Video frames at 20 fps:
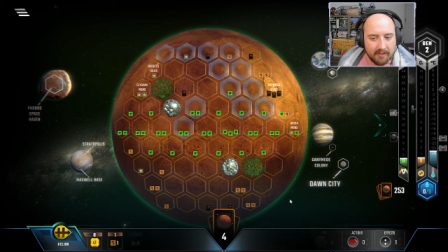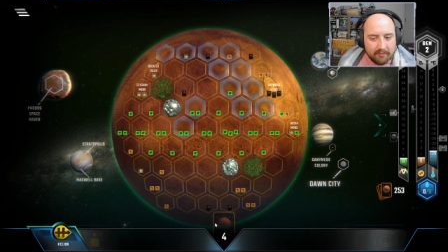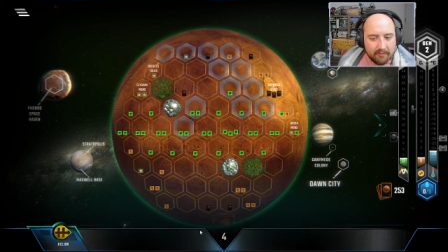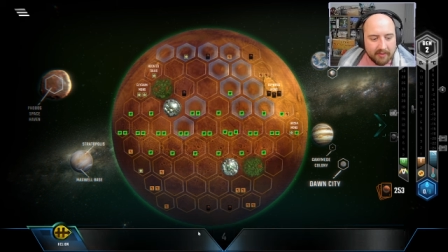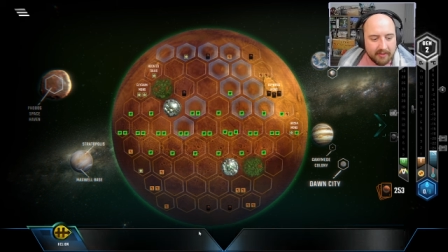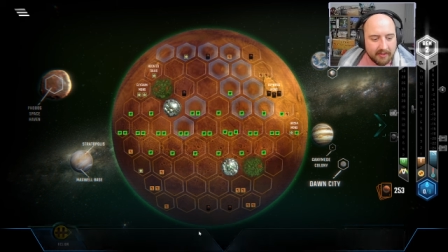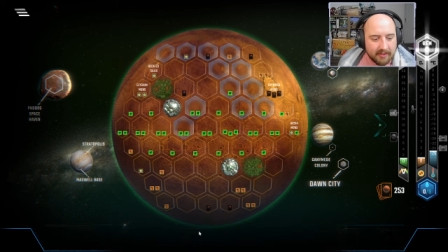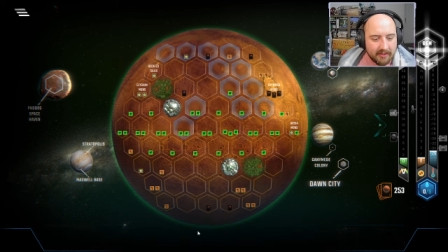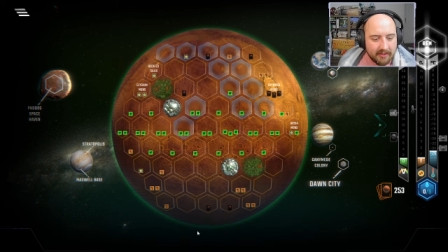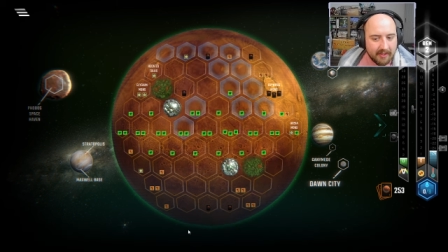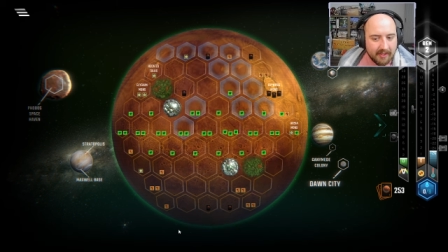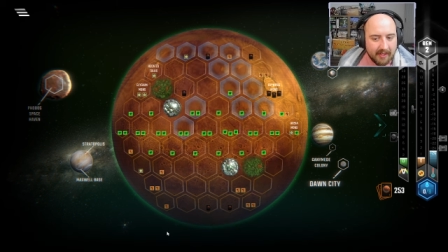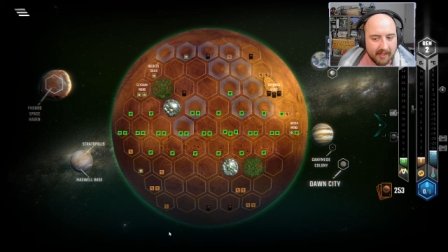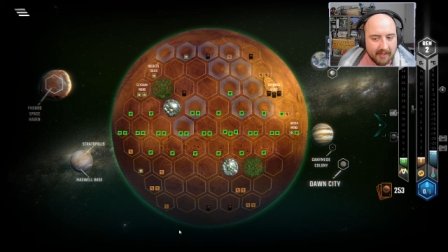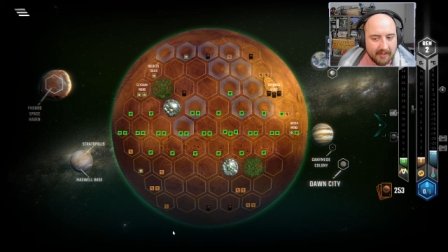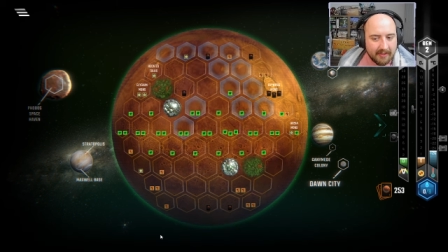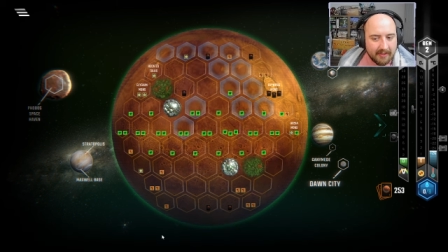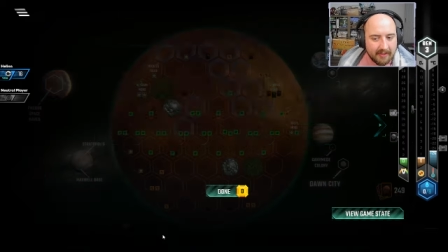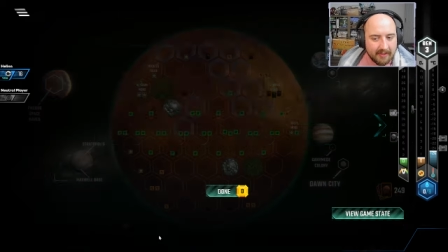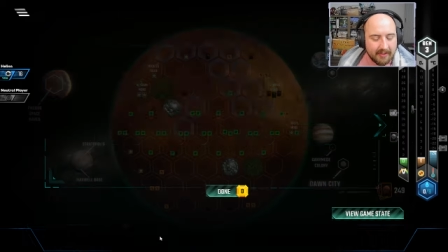We didn't get
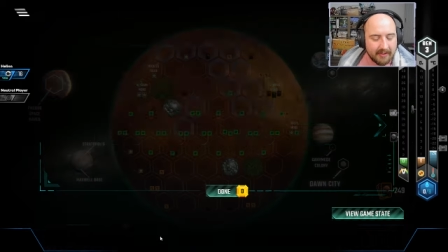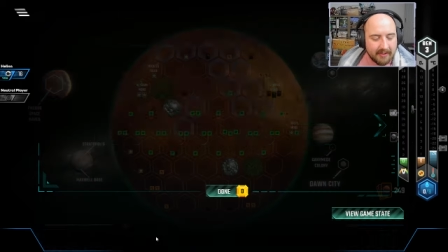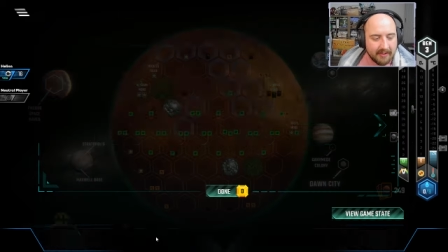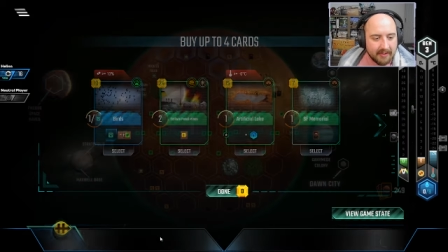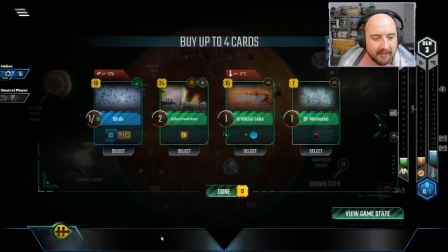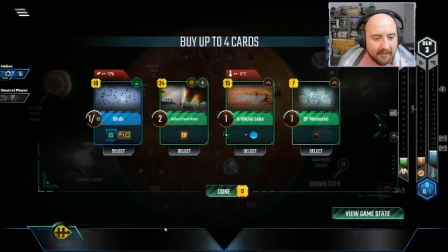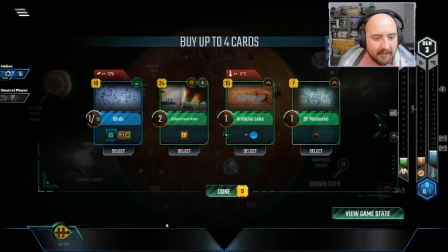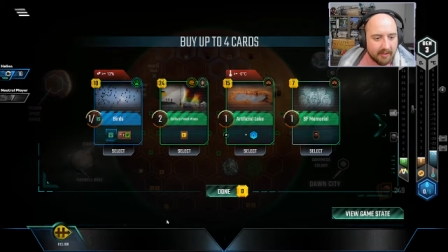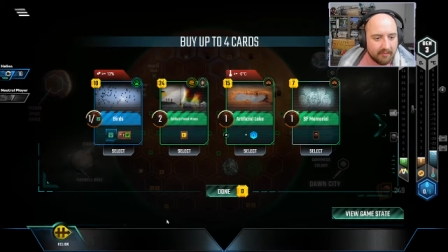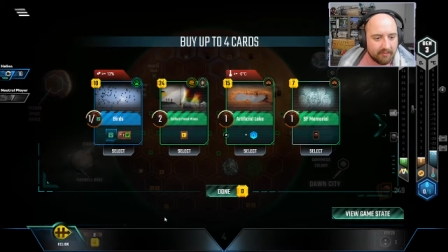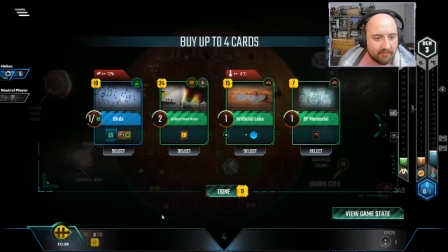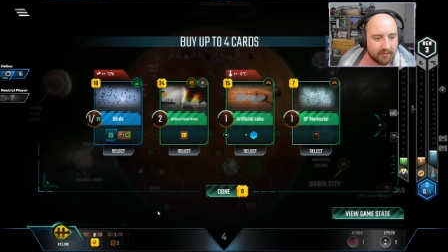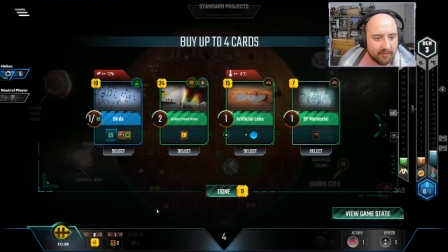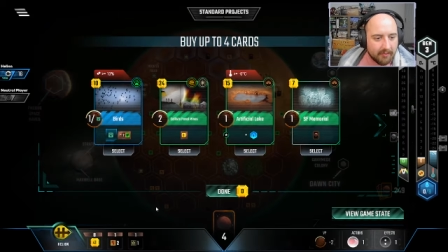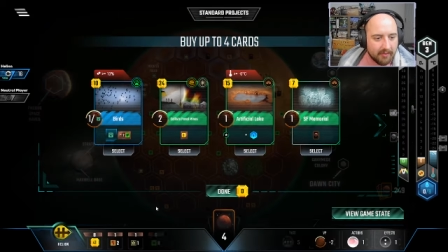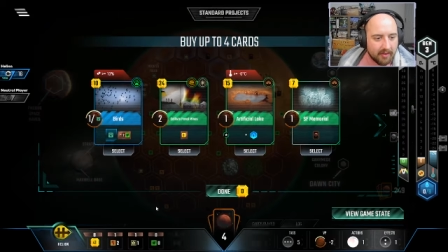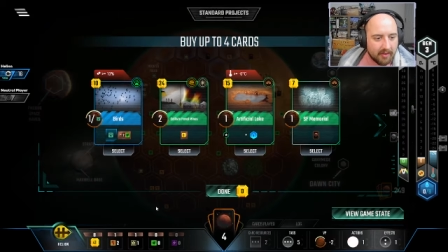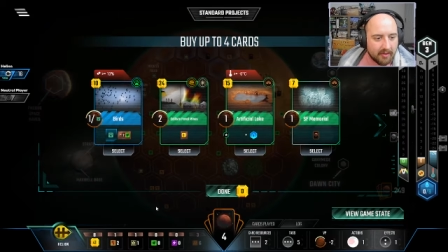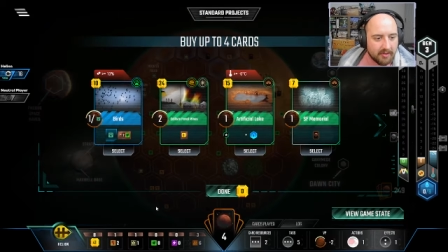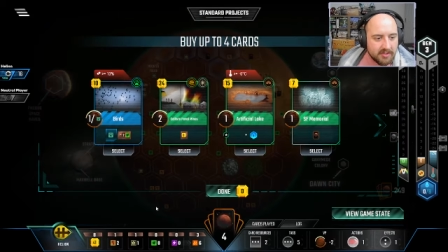any heat income from
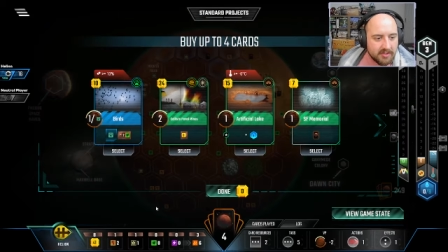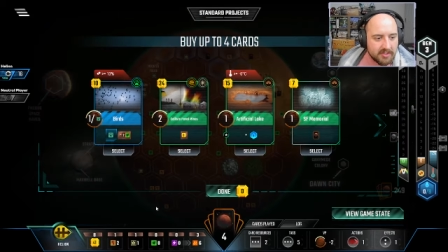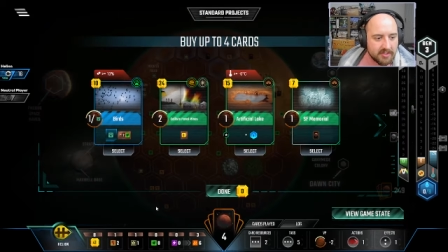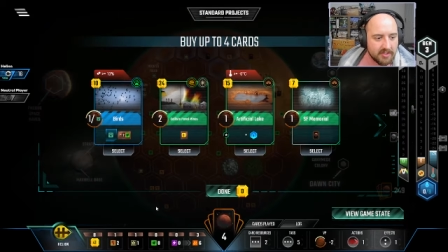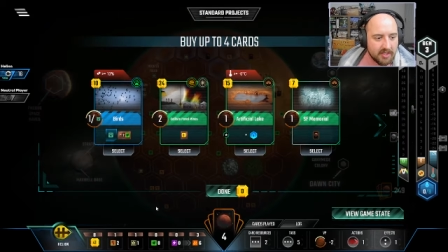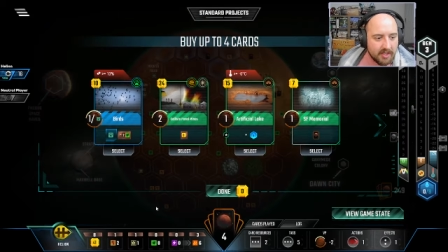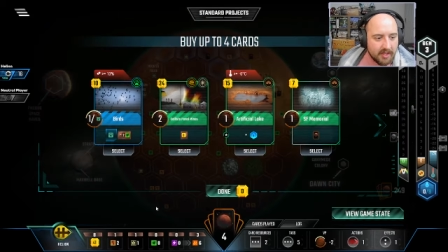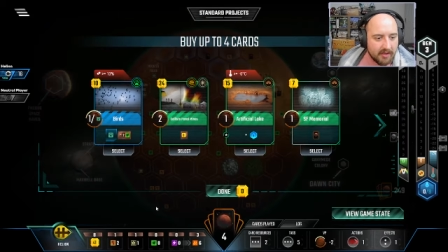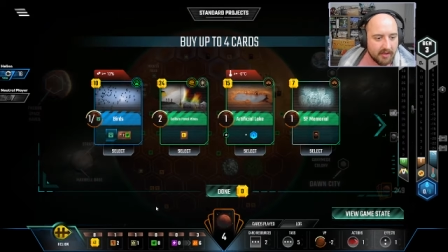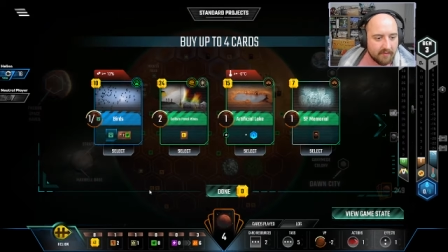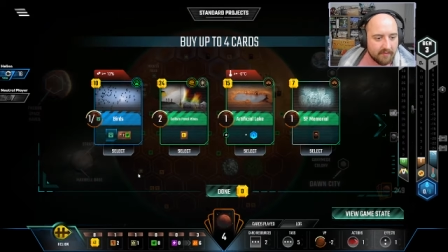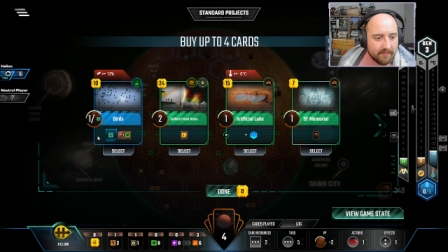our stuff.